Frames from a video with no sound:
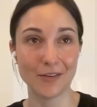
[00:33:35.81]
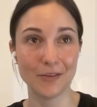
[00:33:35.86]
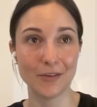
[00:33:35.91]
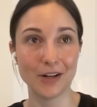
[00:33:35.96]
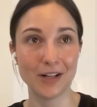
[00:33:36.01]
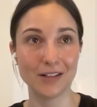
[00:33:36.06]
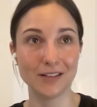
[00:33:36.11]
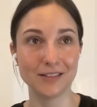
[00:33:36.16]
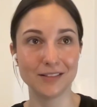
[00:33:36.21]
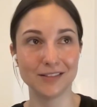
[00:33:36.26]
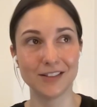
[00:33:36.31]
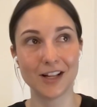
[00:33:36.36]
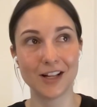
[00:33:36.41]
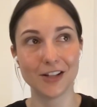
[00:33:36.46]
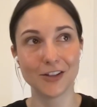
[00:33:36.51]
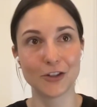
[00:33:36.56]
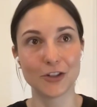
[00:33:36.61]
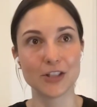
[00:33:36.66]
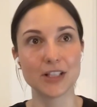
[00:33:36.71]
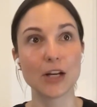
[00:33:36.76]
Well,
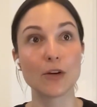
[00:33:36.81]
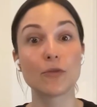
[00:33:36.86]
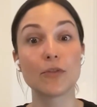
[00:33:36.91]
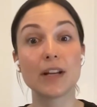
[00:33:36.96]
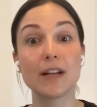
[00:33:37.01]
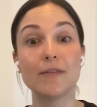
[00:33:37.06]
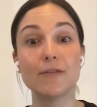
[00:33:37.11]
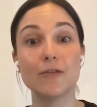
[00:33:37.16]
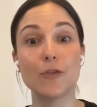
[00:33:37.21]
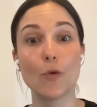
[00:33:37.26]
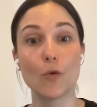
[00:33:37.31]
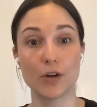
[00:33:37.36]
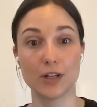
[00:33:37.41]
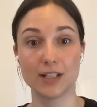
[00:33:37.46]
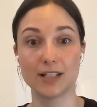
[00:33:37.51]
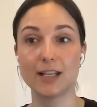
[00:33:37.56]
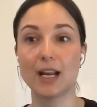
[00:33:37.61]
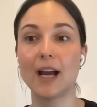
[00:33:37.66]
not learned, reinforced.